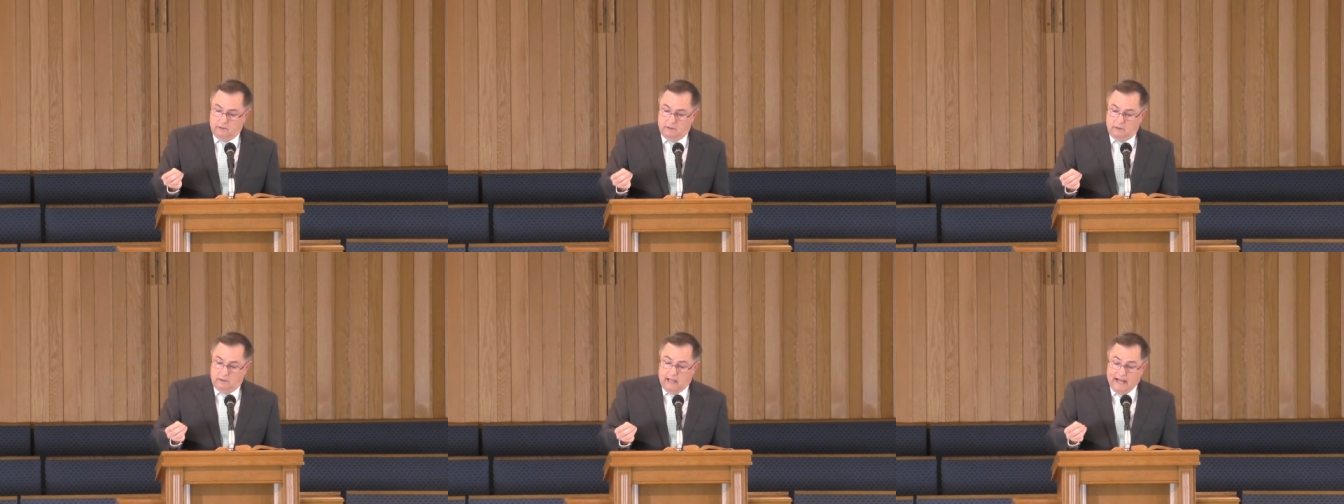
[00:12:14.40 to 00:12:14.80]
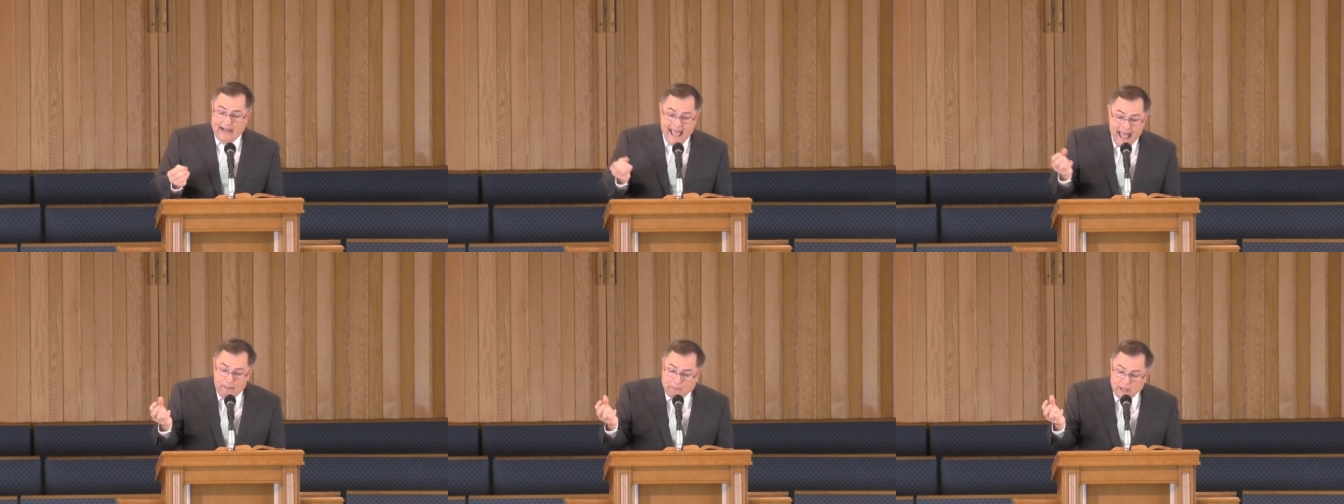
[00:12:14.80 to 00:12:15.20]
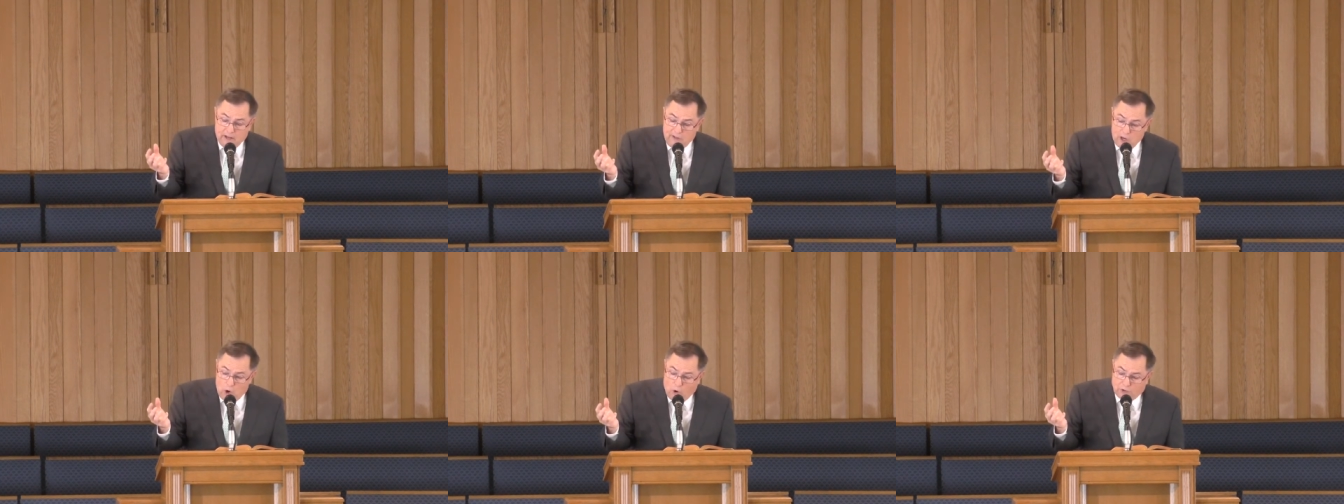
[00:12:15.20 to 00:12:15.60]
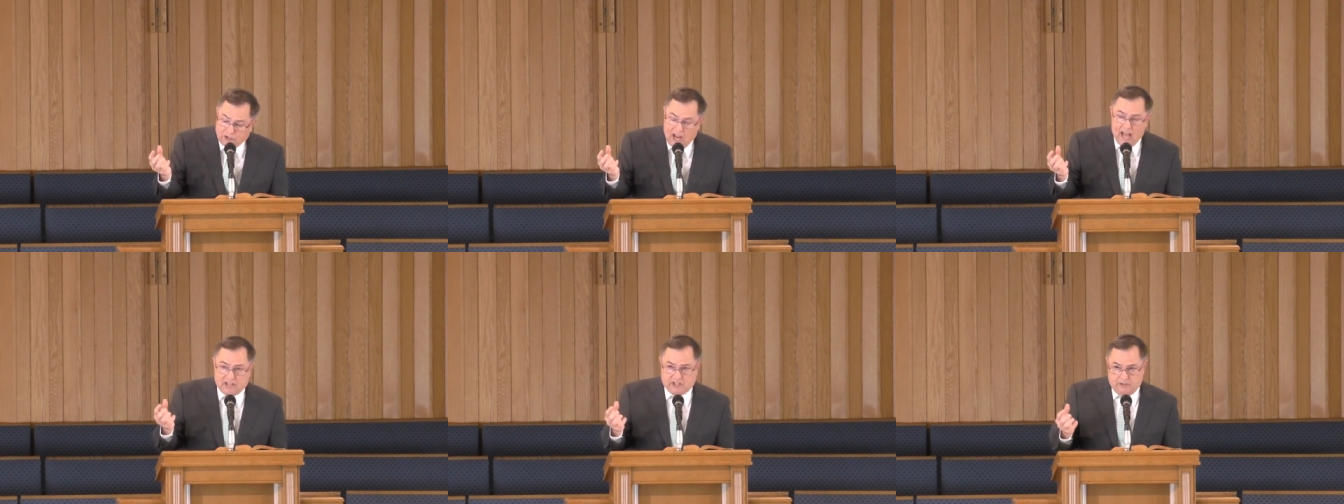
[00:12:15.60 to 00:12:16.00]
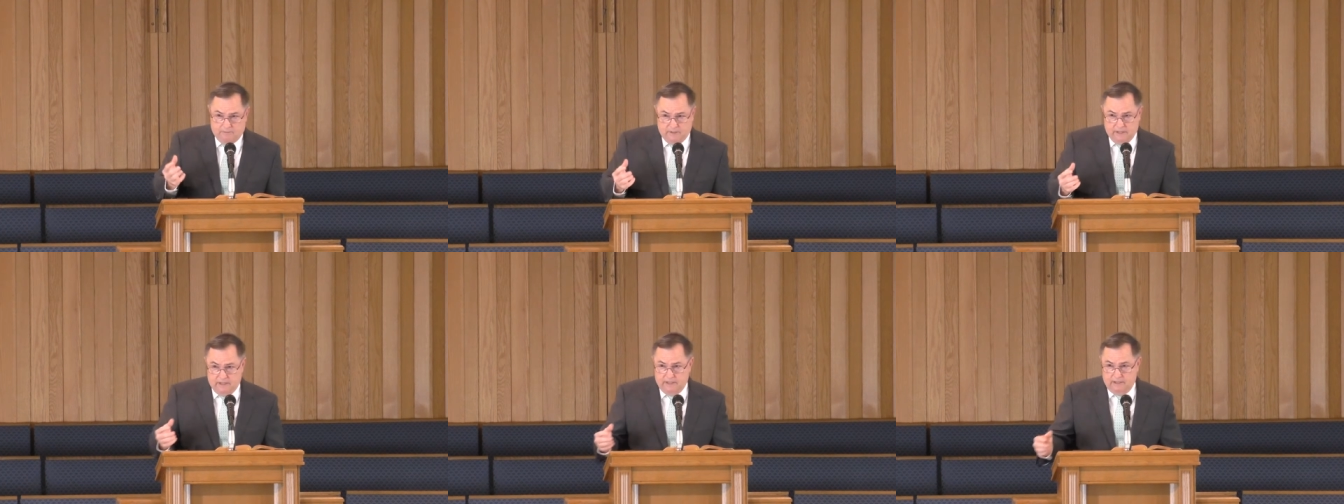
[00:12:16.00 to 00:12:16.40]
And it happened in the Old
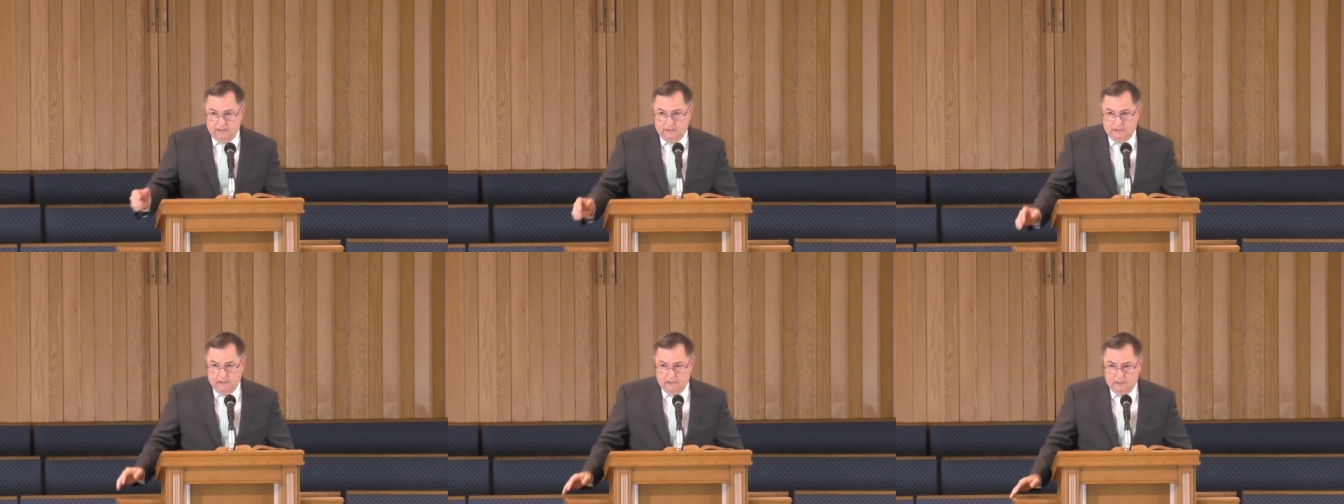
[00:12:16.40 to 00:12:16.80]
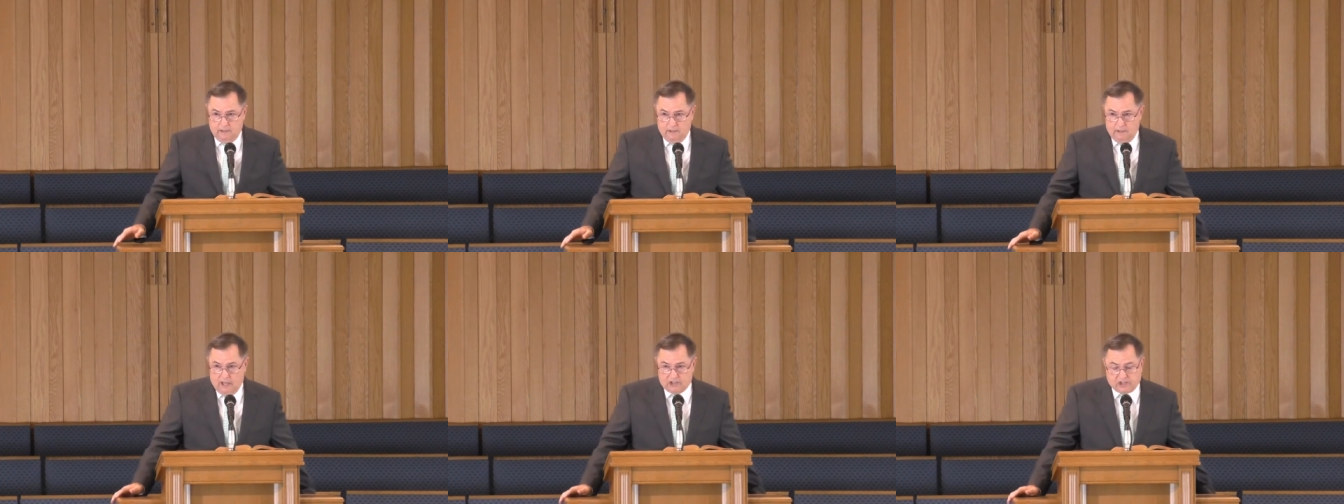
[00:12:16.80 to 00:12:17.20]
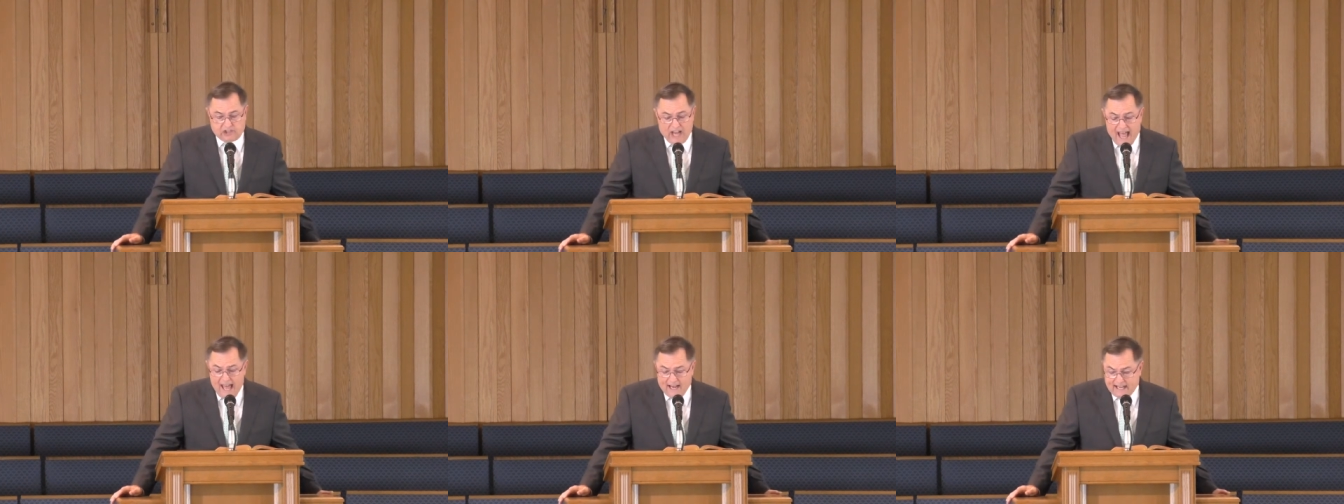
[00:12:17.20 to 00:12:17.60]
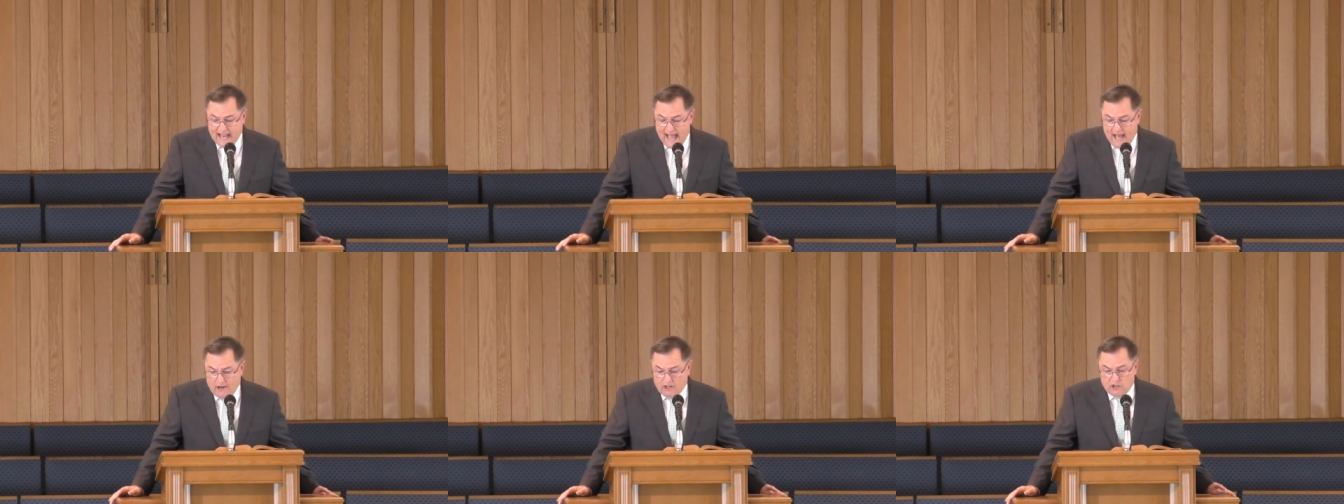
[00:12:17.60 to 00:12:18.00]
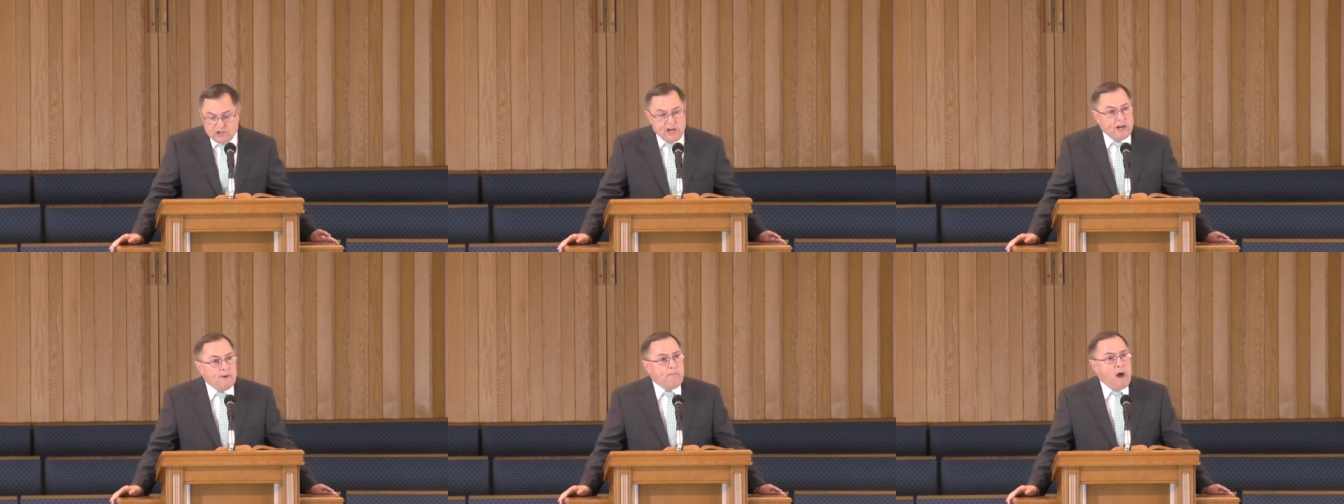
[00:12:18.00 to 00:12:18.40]
Testament a sad account in
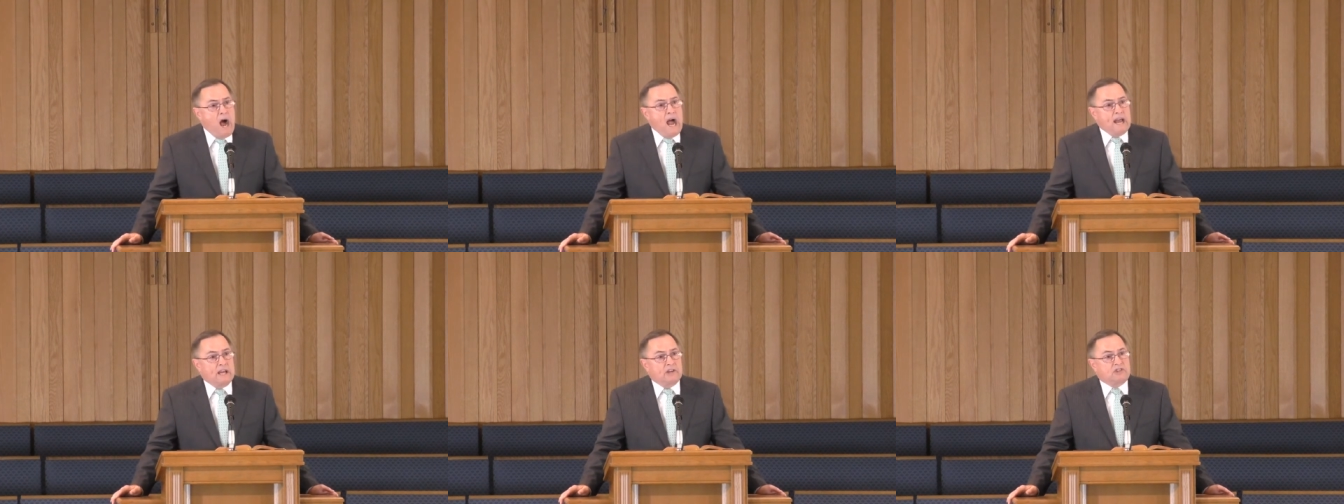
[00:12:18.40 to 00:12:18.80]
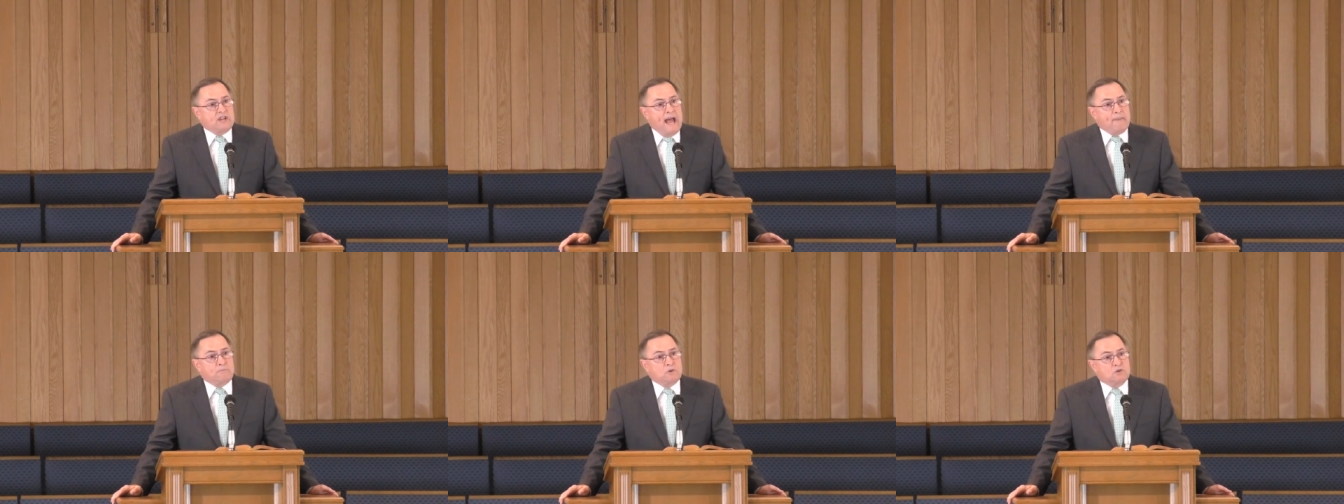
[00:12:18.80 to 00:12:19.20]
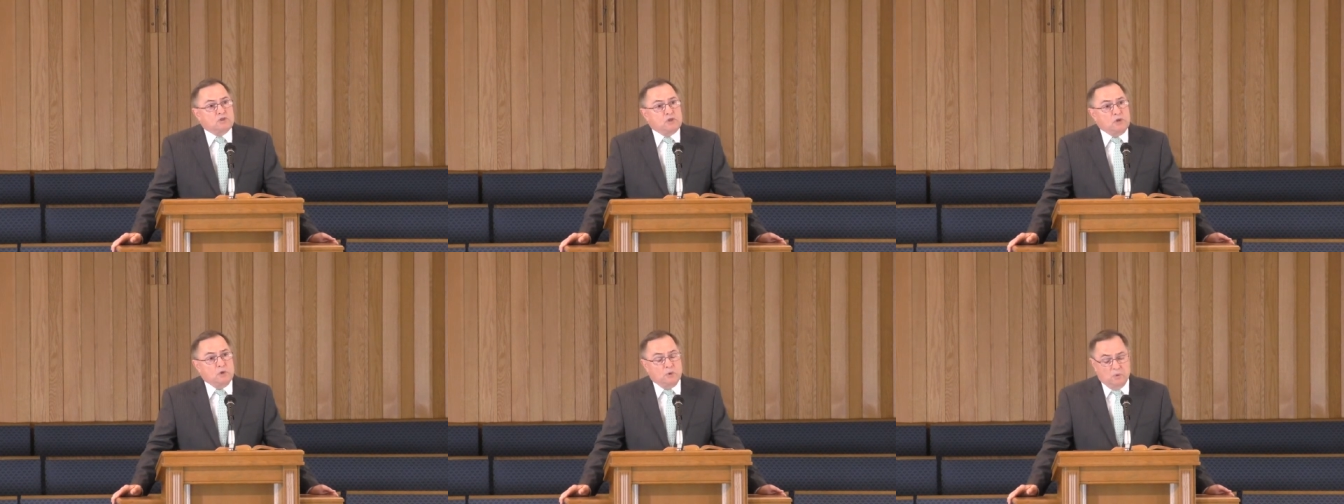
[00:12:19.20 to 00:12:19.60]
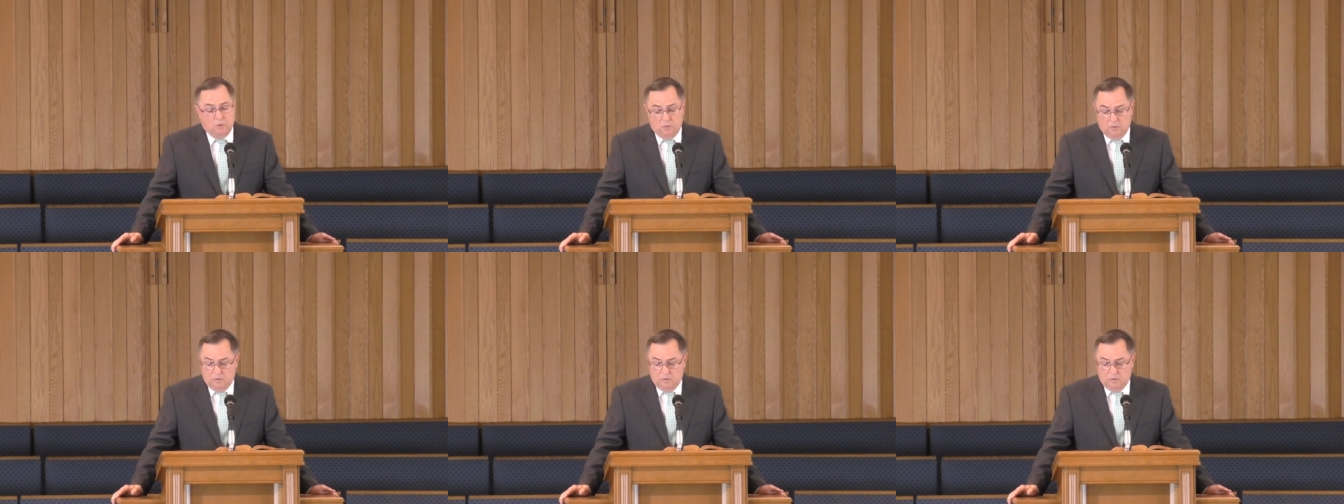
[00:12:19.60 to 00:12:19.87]
Jeremiah chapter 2.